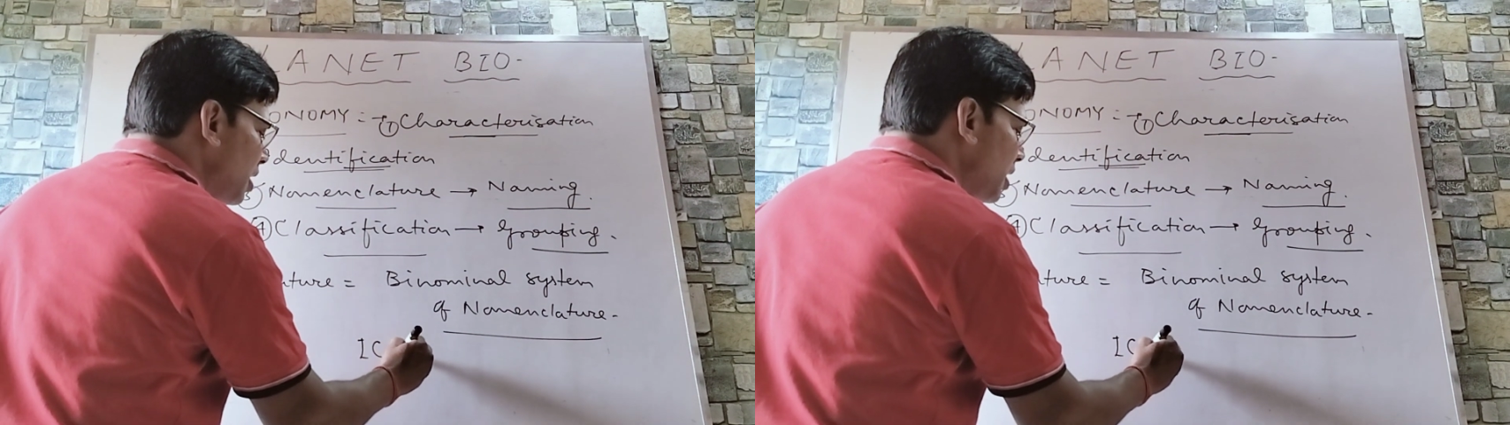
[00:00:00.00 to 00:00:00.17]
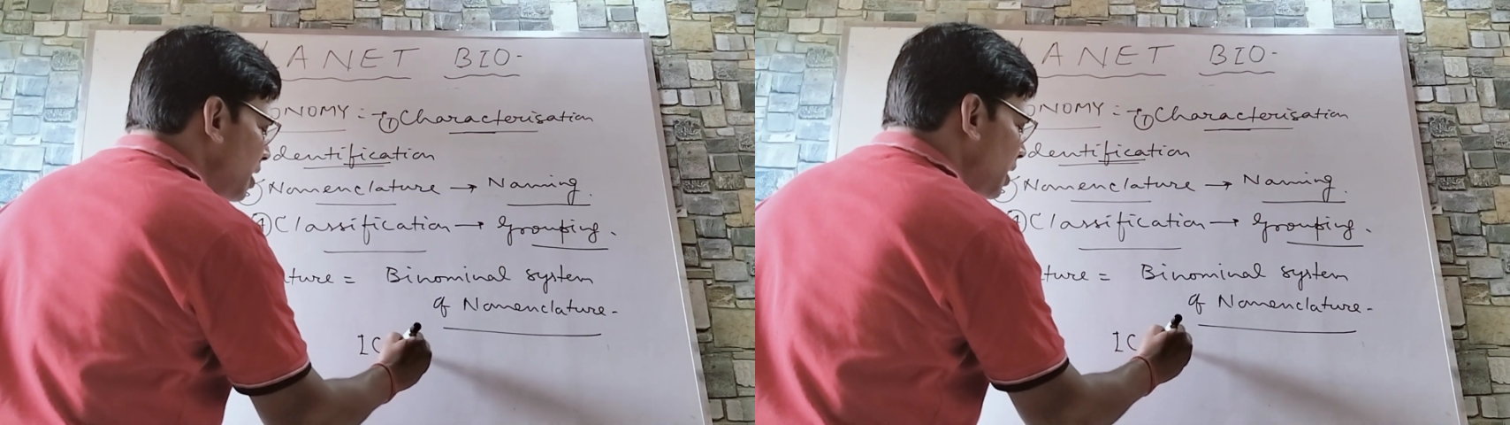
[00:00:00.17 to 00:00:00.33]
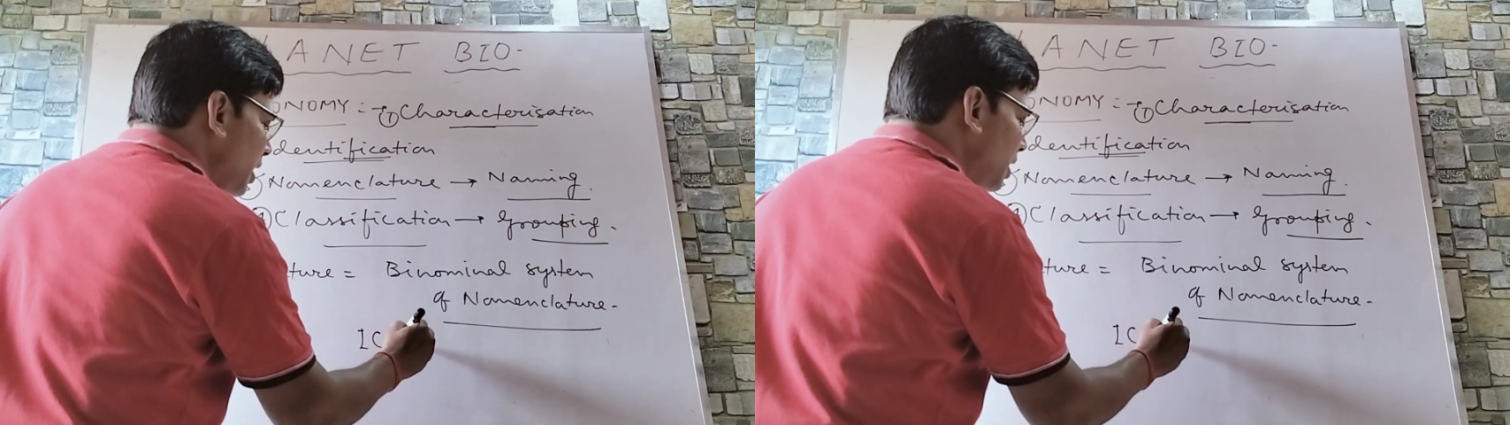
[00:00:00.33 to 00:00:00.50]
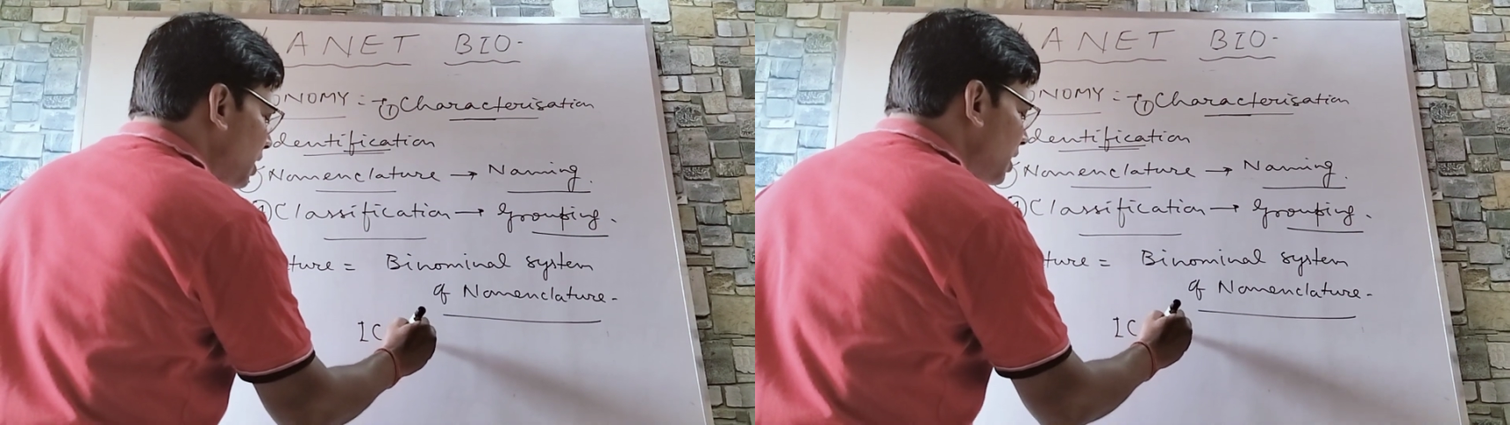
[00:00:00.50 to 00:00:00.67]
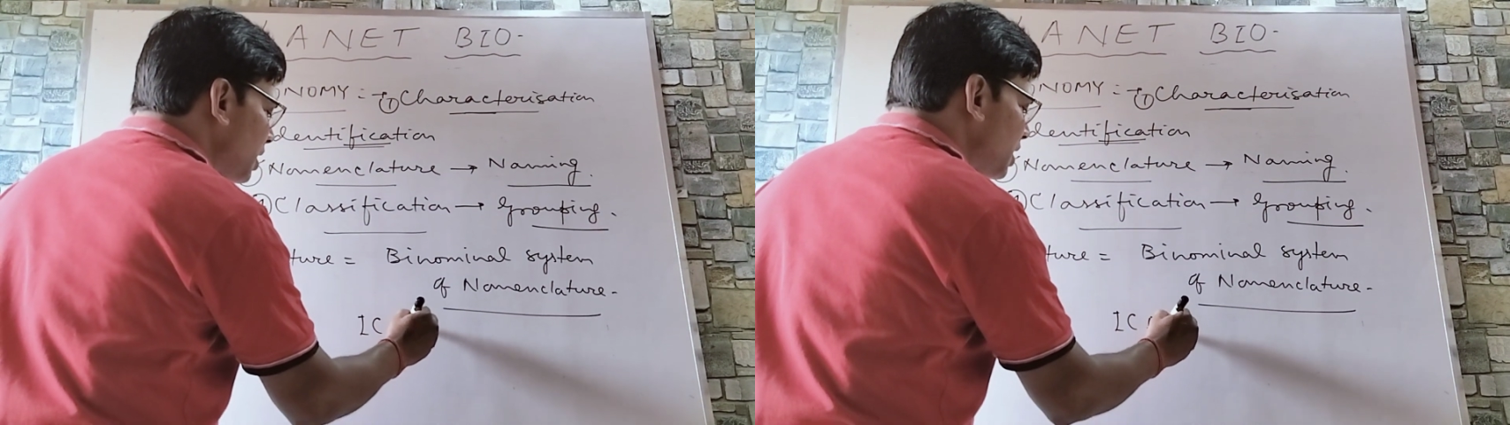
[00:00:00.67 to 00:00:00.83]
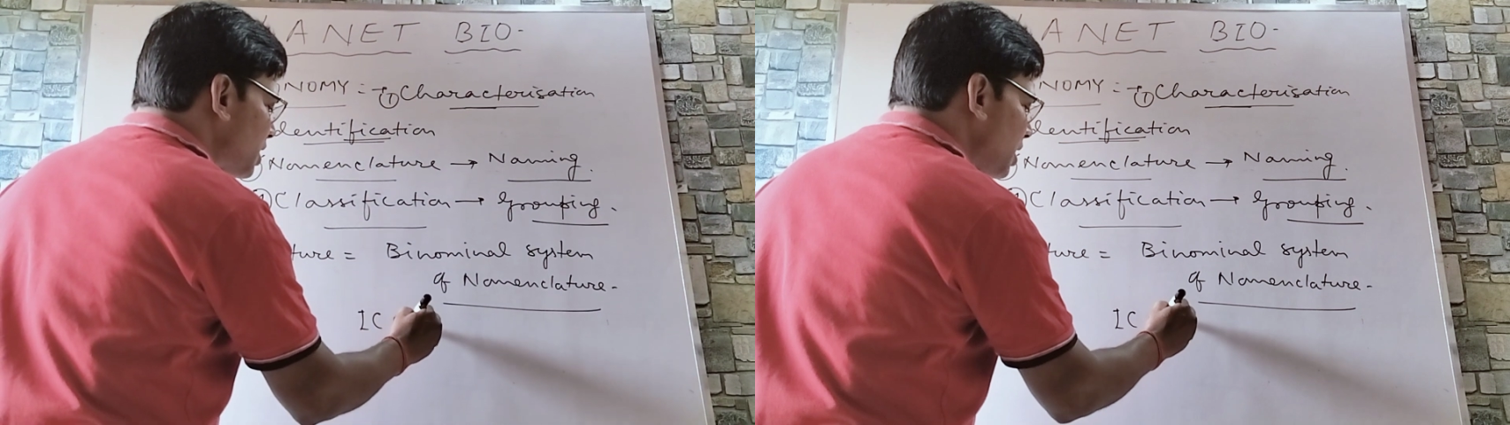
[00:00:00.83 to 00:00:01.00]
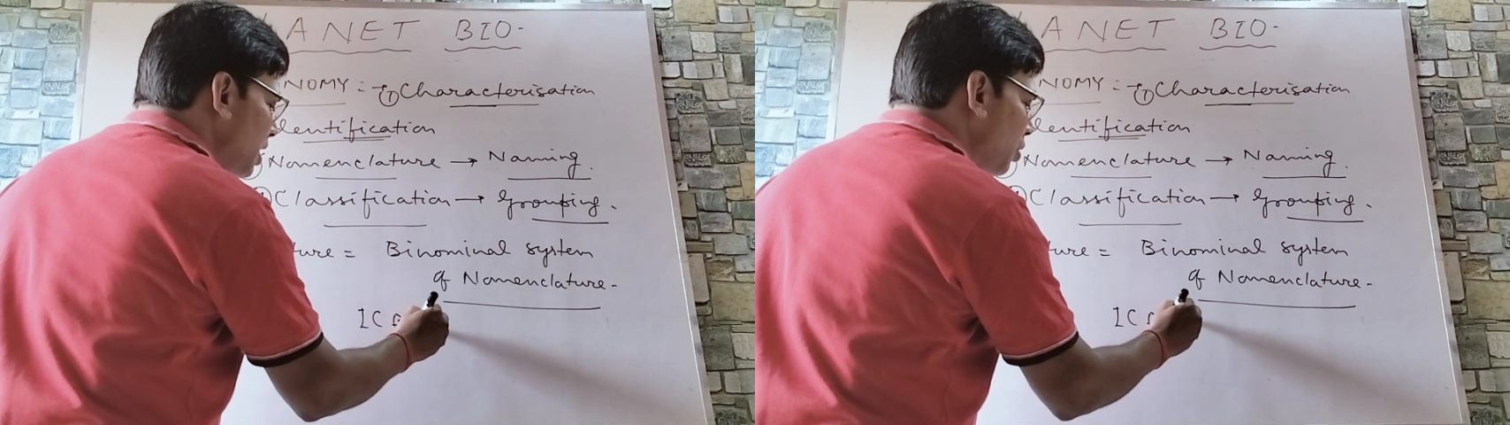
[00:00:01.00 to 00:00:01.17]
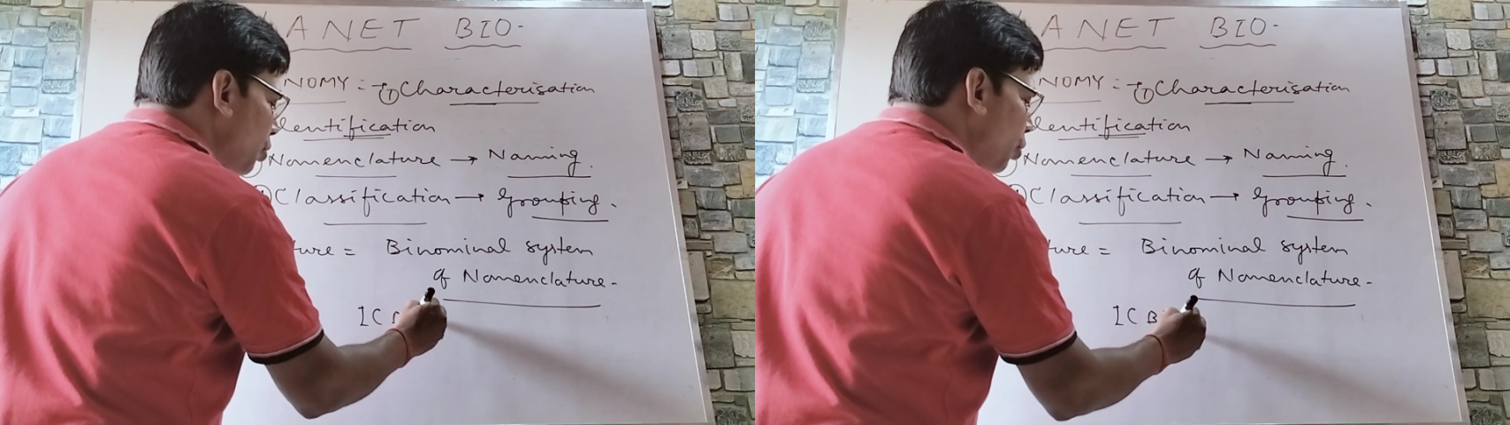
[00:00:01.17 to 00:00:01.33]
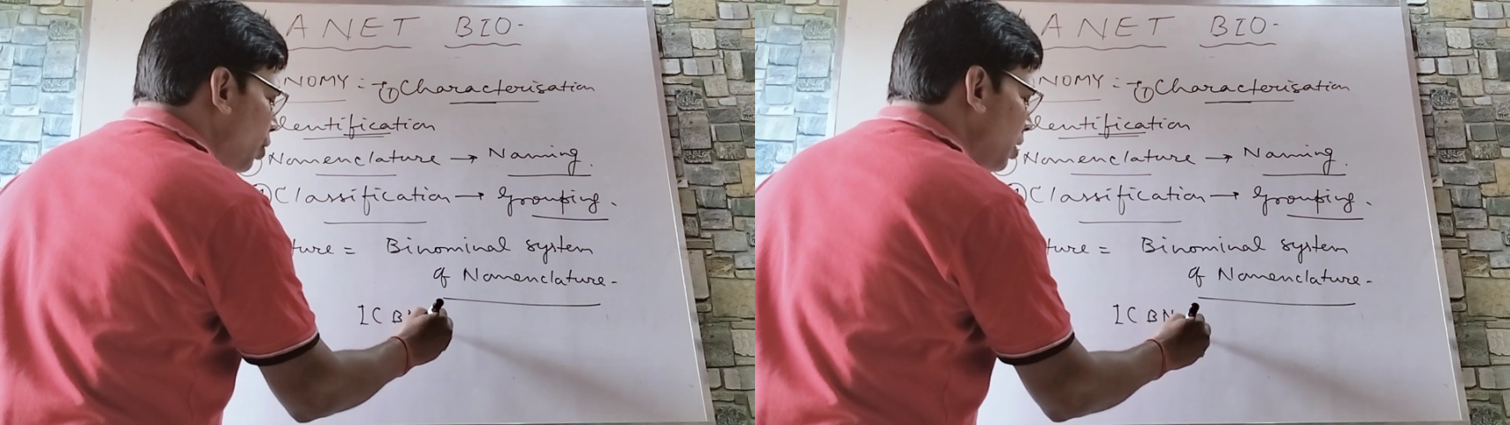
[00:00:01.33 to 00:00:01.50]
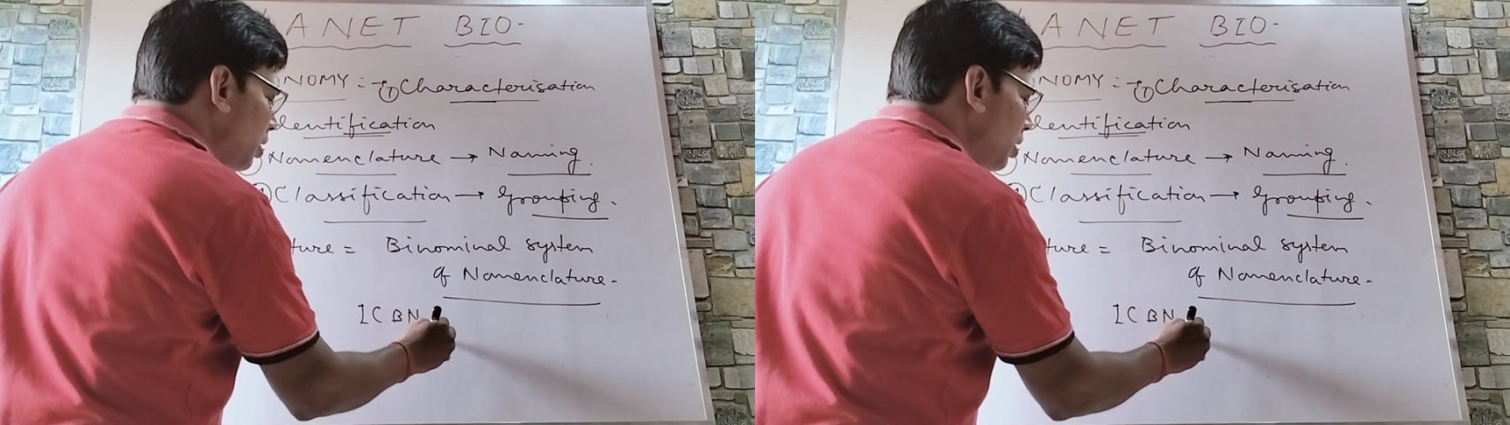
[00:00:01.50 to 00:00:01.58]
International Code